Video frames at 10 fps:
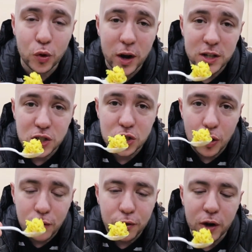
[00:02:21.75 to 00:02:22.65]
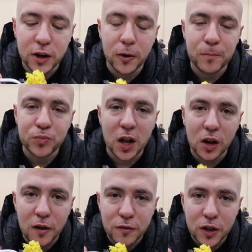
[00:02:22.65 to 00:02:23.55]
The rice is so fragrant. I
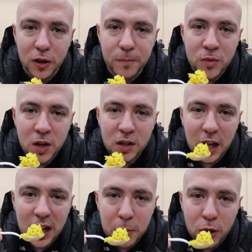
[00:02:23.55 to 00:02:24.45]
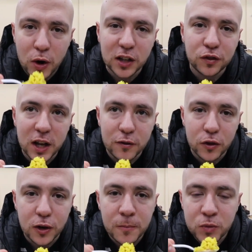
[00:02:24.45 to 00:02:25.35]
love that lemongrass
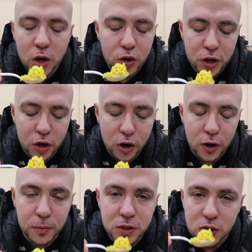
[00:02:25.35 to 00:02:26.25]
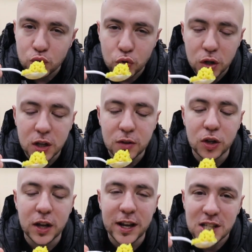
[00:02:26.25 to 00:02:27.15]
flavor and all the other herbs. It's really,
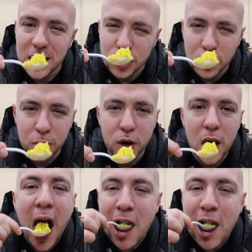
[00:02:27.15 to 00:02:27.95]
really nice, and that turmeric.